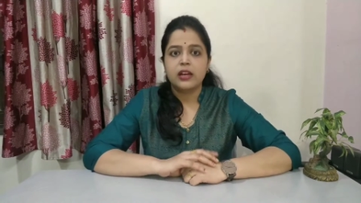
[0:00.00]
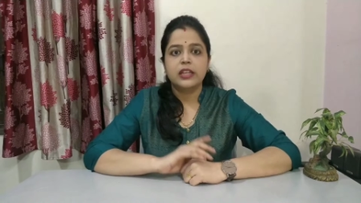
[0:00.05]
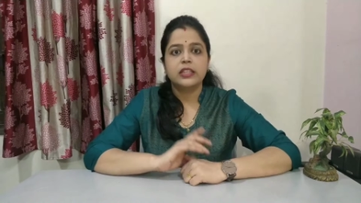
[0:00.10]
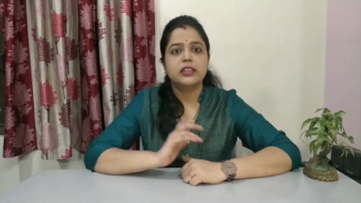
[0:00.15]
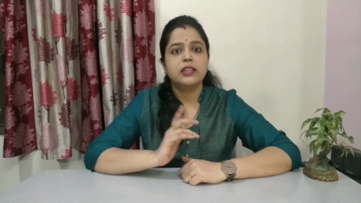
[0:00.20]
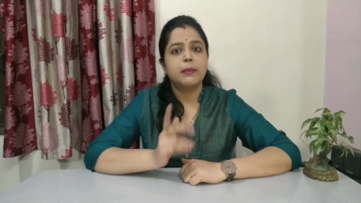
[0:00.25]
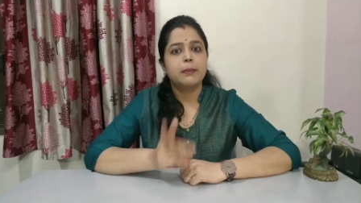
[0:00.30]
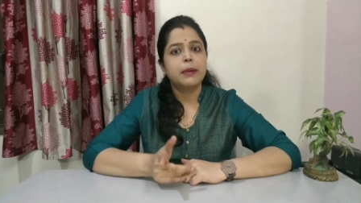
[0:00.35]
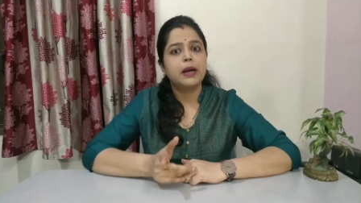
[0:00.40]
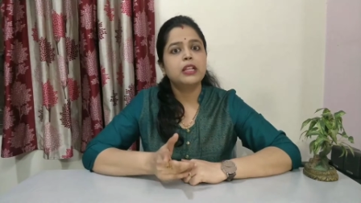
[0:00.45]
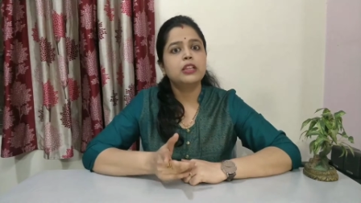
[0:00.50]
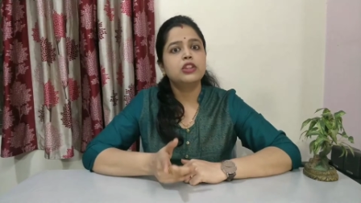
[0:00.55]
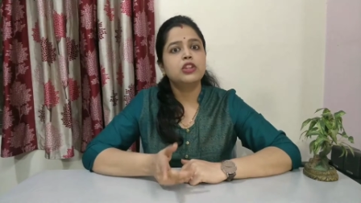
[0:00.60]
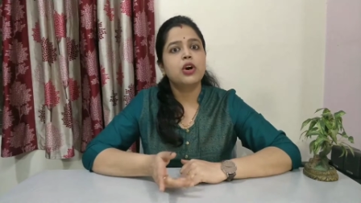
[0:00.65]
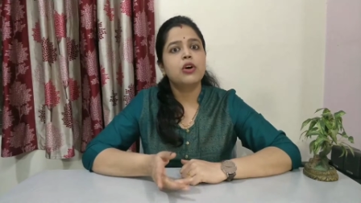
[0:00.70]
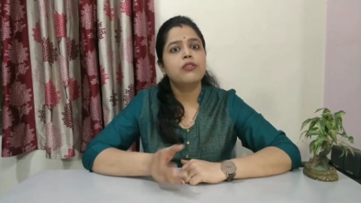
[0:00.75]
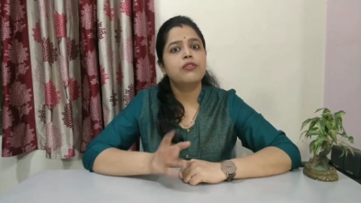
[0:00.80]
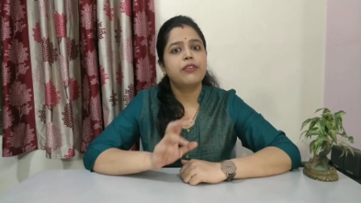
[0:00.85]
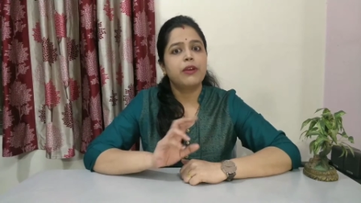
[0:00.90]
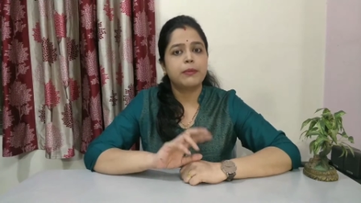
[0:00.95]
in the month
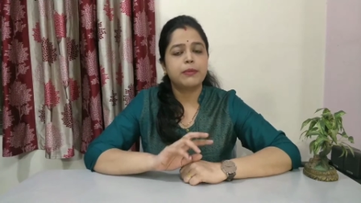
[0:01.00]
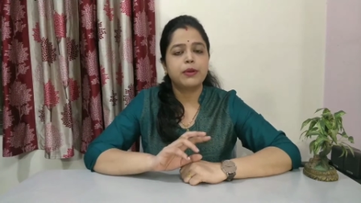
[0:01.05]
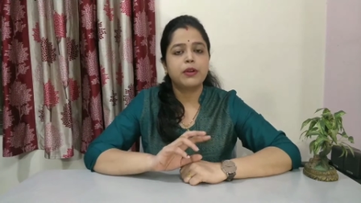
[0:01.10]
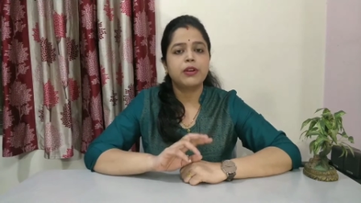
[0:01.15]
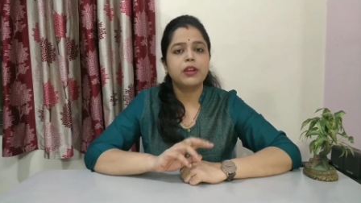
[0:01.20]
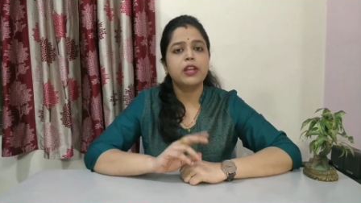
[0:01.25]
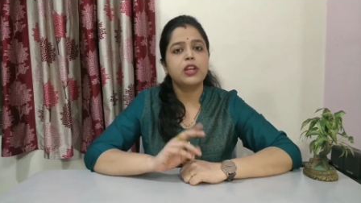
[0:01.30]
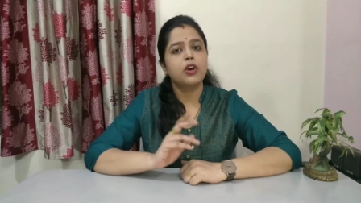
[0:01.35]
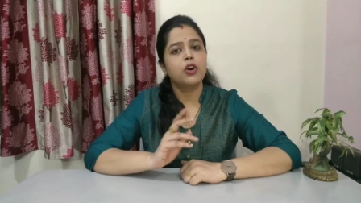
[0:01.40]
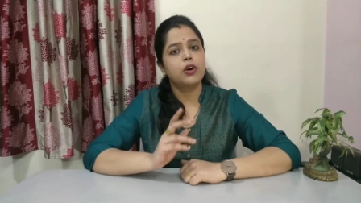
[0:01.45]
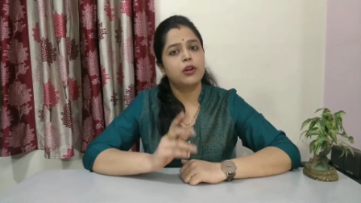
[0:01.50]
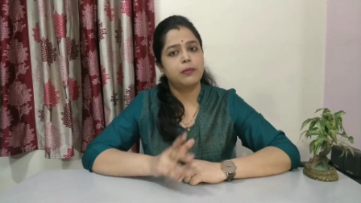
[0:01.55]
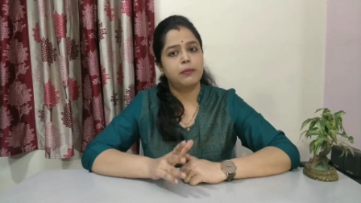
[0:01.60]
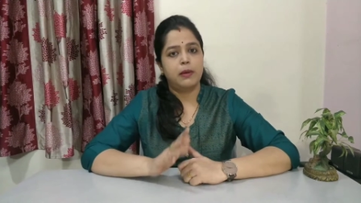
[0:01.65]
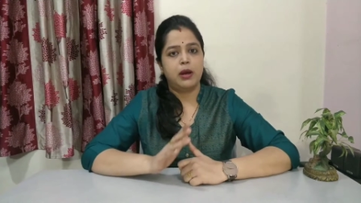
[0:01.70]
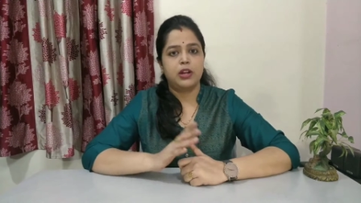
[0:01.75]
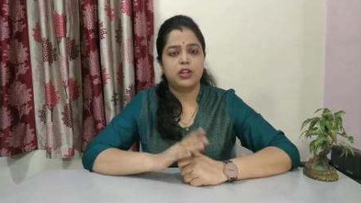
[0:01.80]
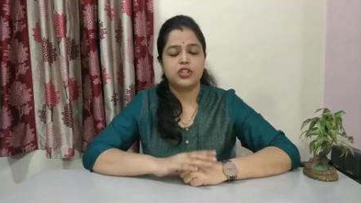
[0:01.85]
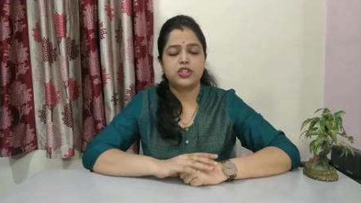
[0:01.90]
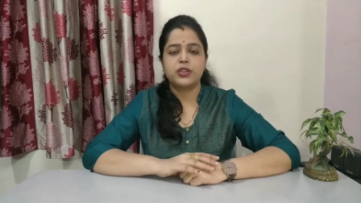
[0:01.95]
of February or
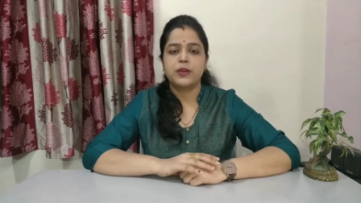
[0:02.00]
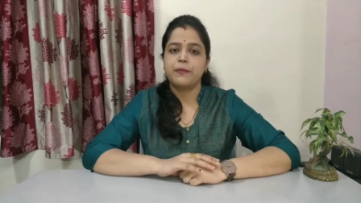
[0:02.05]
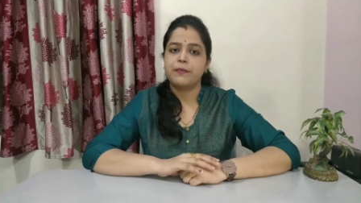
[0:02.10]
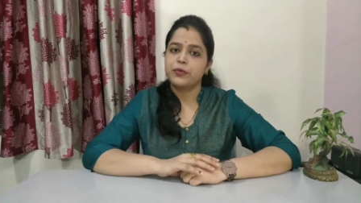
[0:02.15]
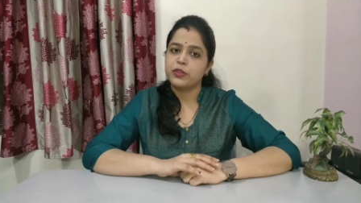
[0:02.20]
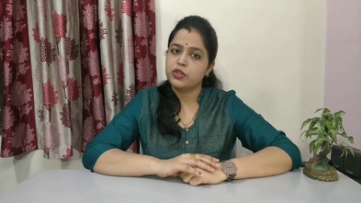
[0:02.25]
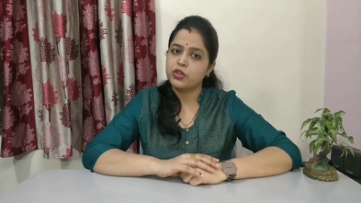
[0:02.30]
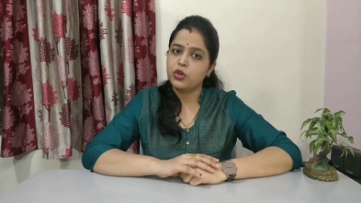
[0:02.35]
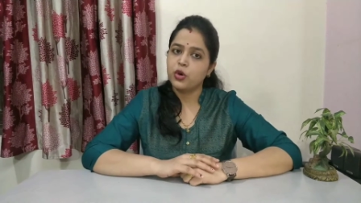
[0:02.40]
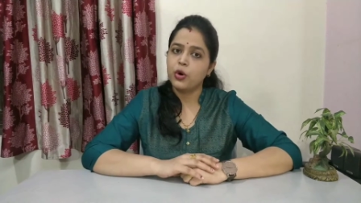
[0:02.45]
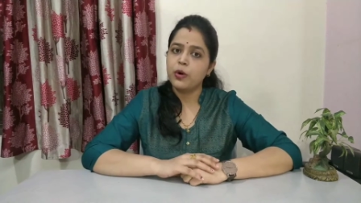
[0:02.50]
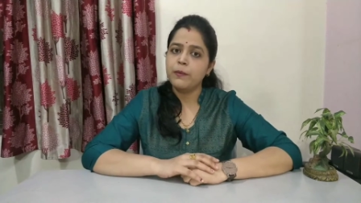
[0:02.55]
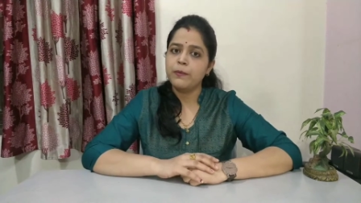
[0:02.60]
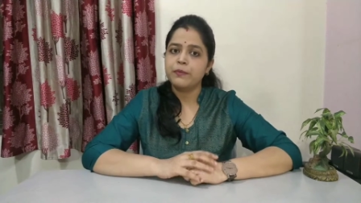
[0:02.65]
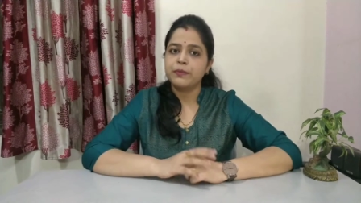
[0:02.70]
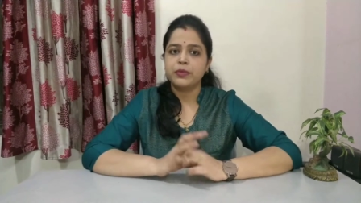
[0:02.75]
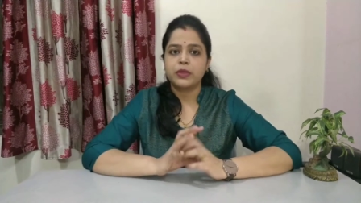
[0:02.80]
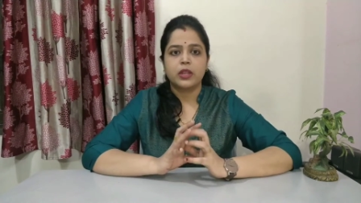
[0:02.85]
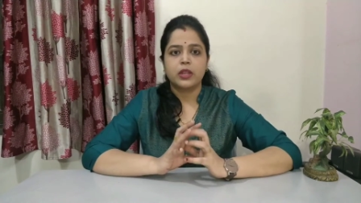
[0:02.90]
March. So,